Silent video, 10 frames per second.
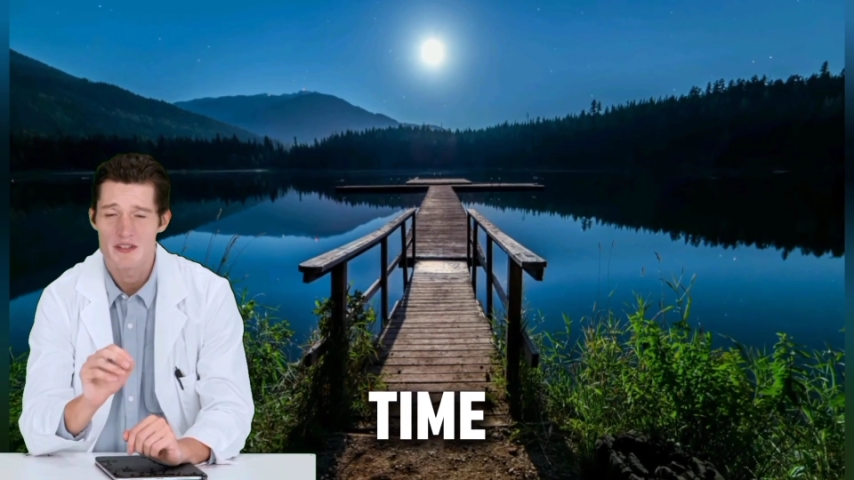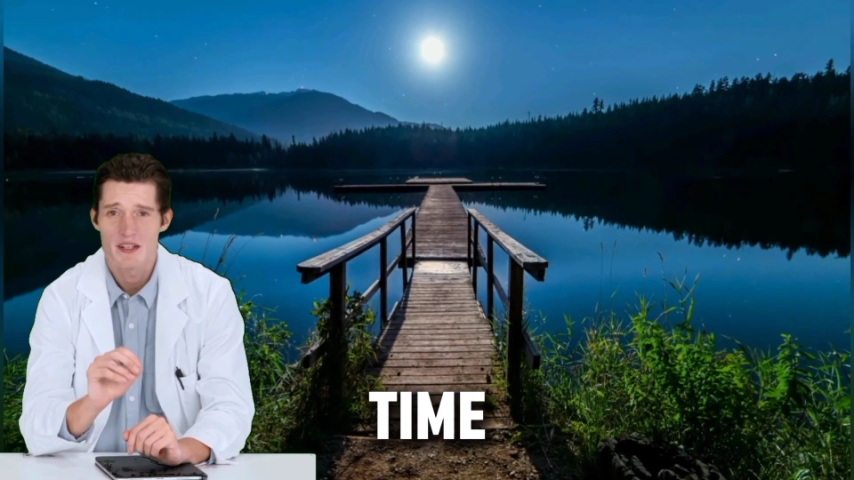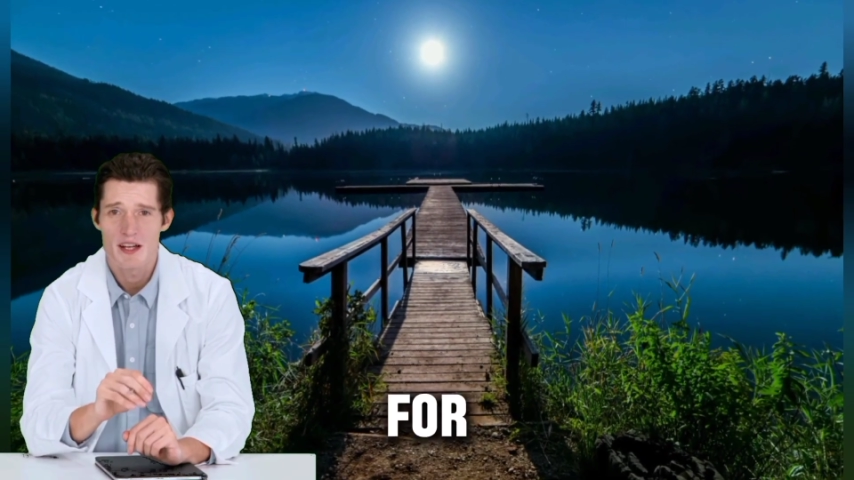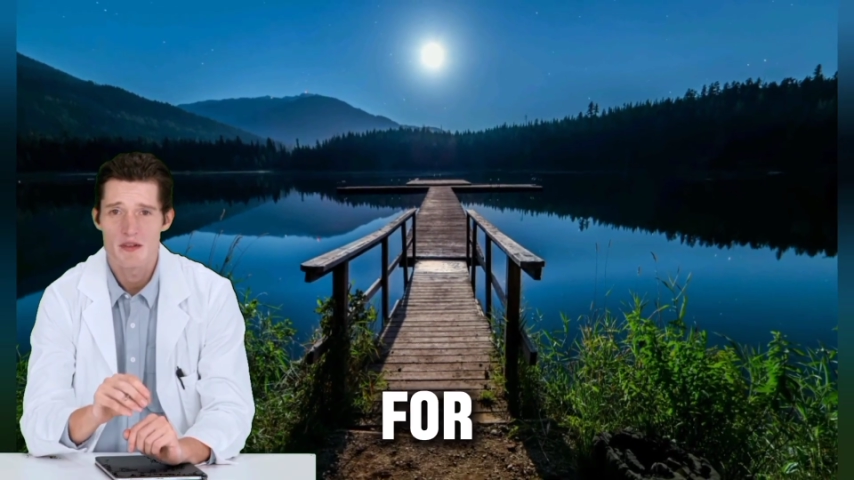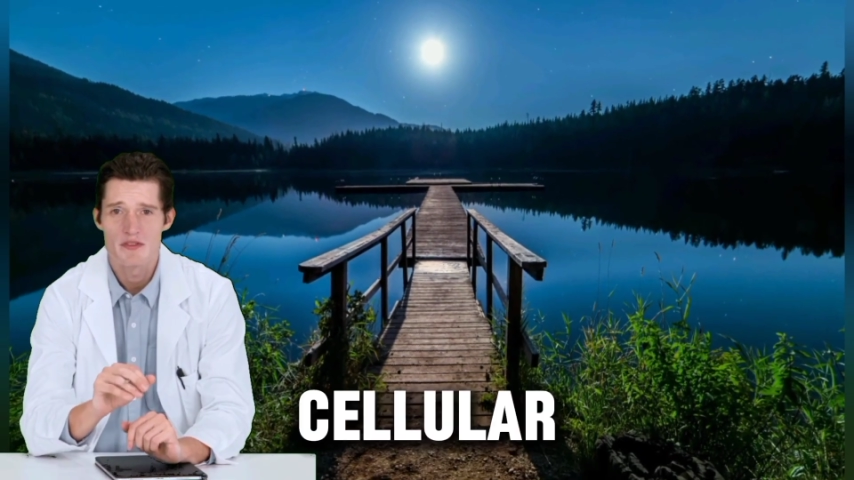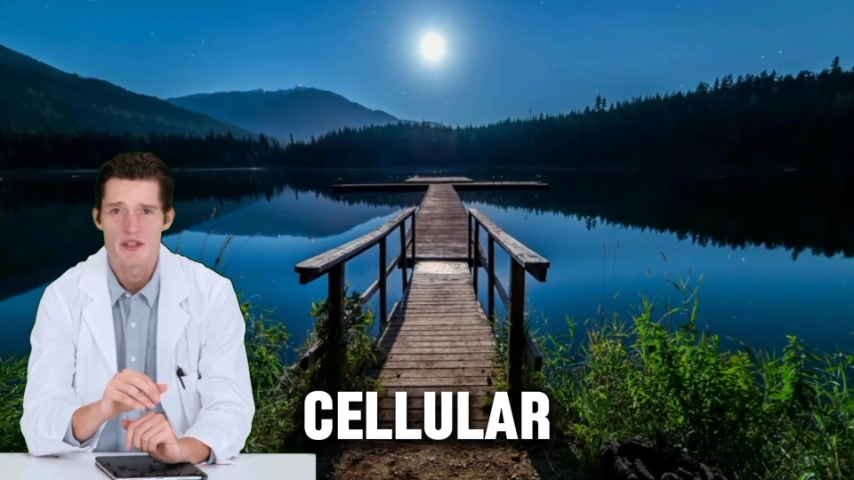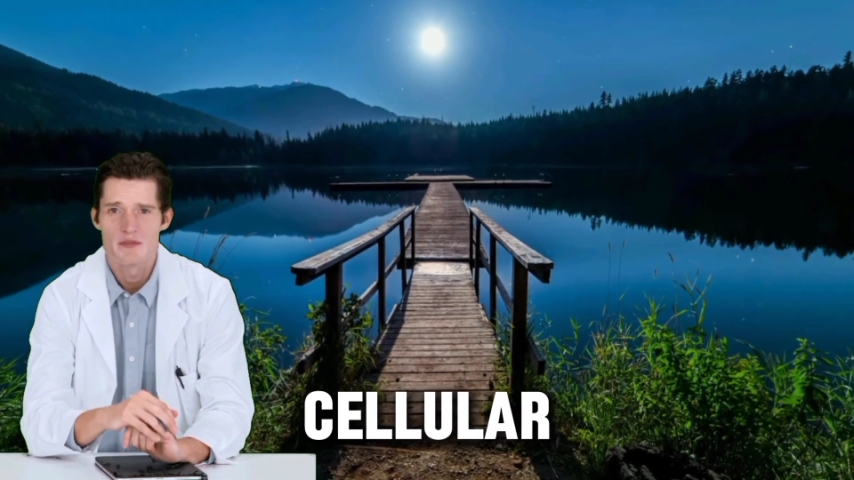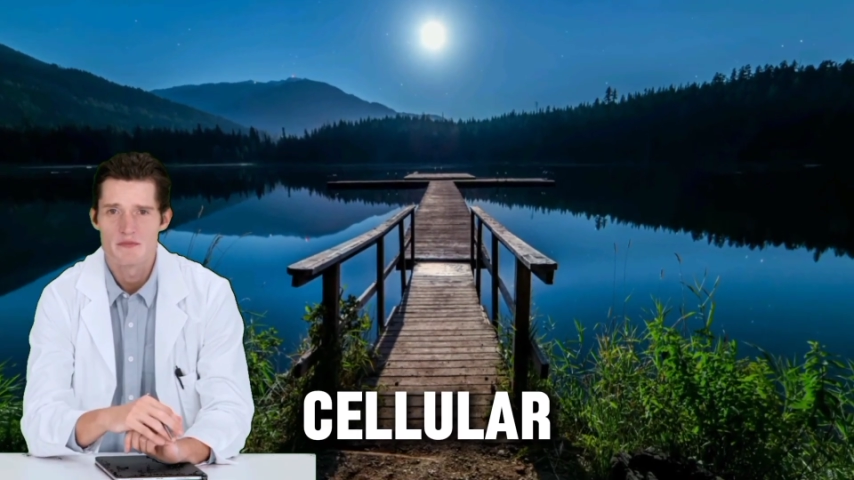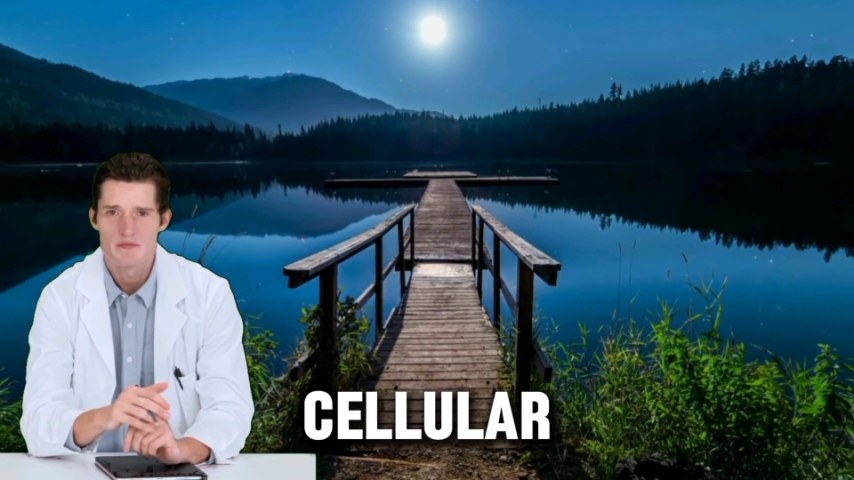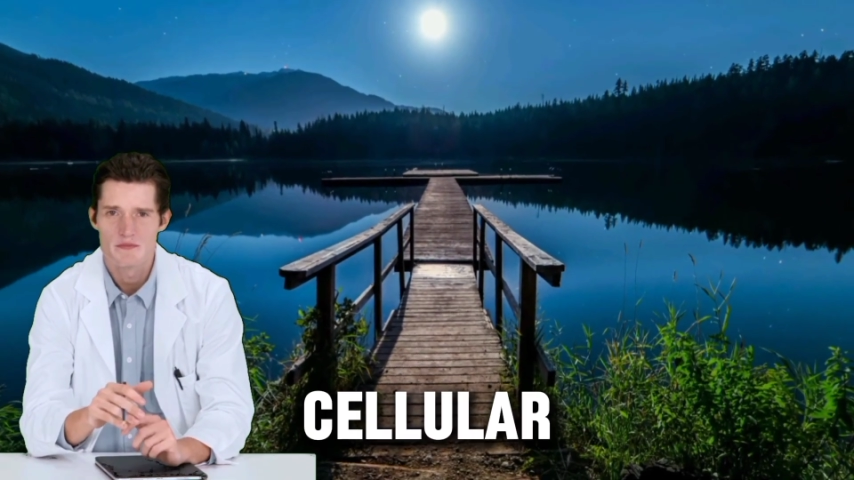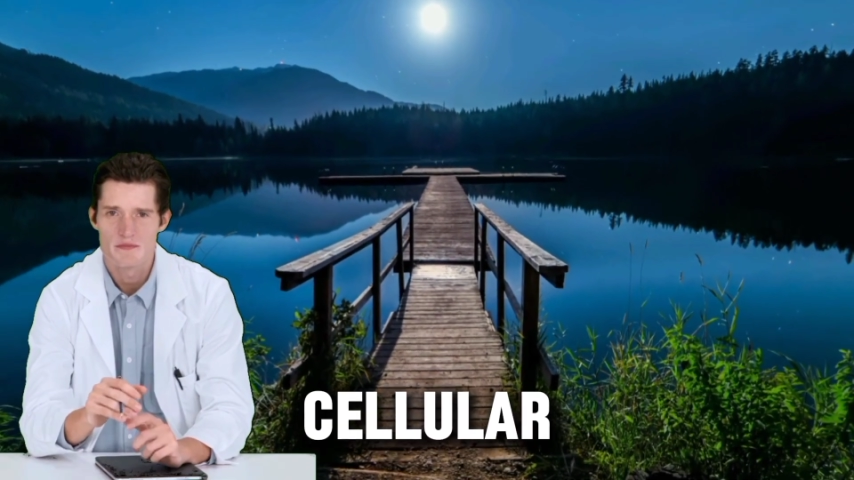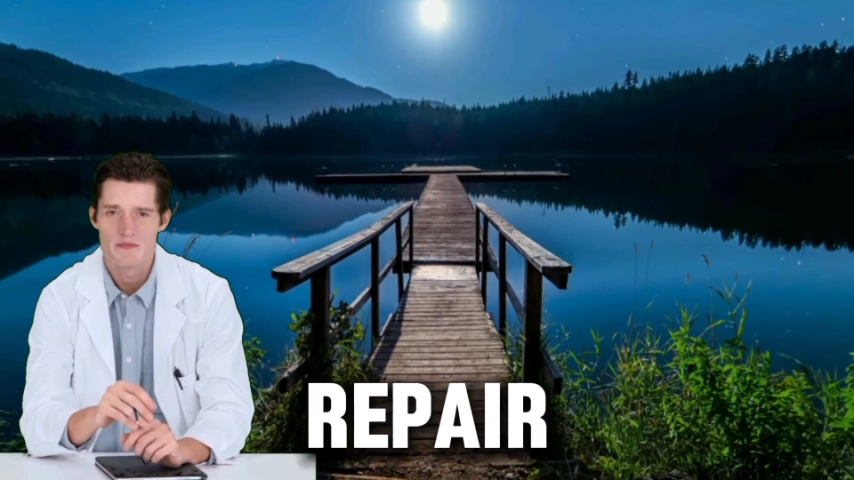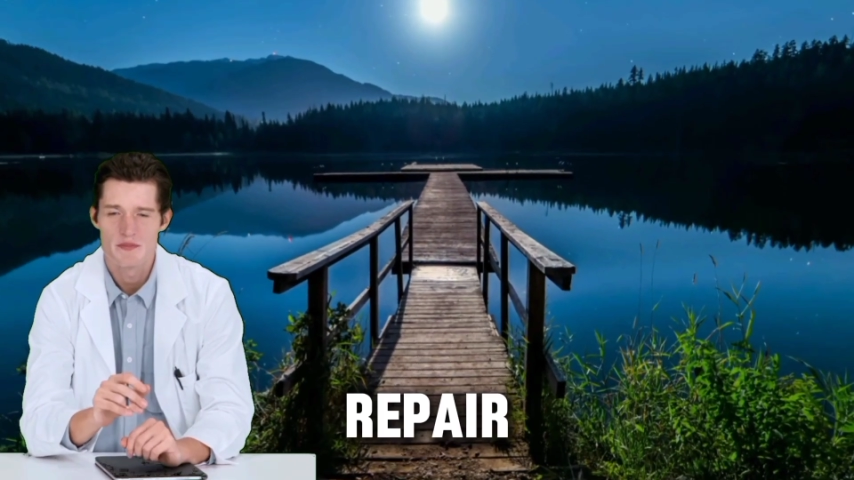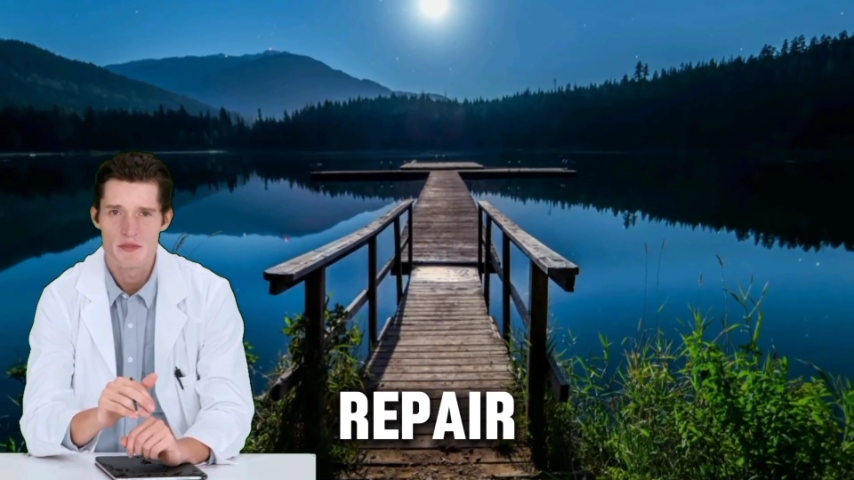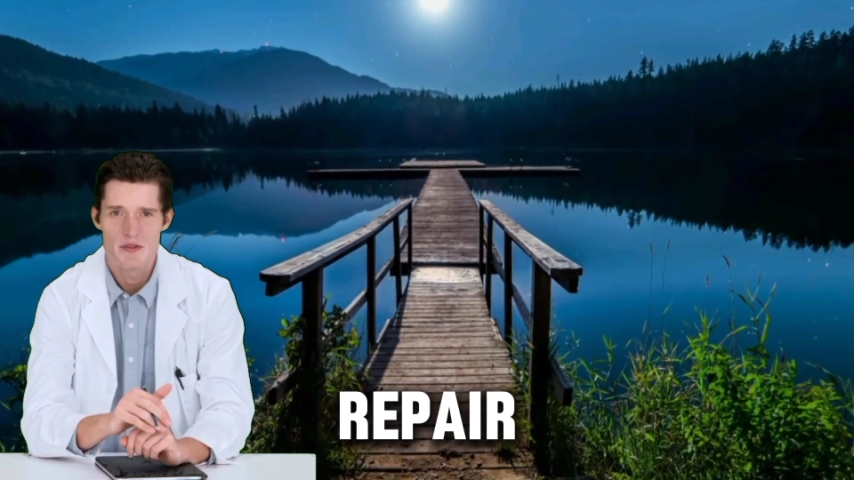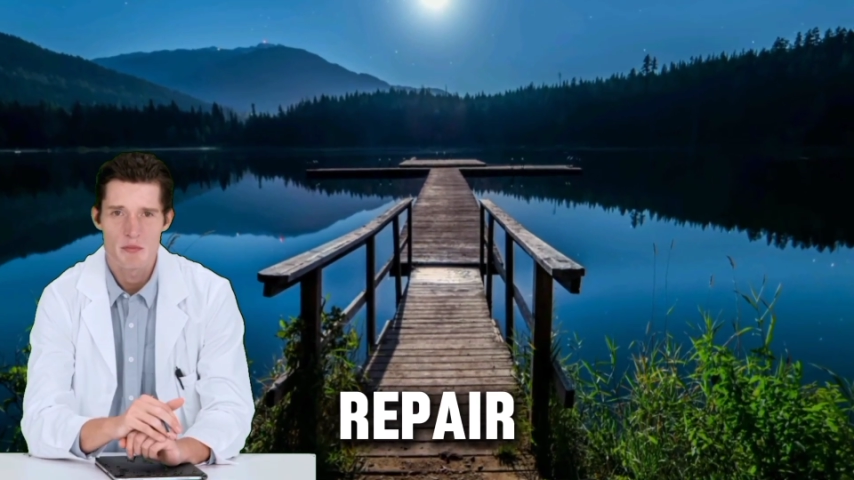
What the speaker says: for cellular repair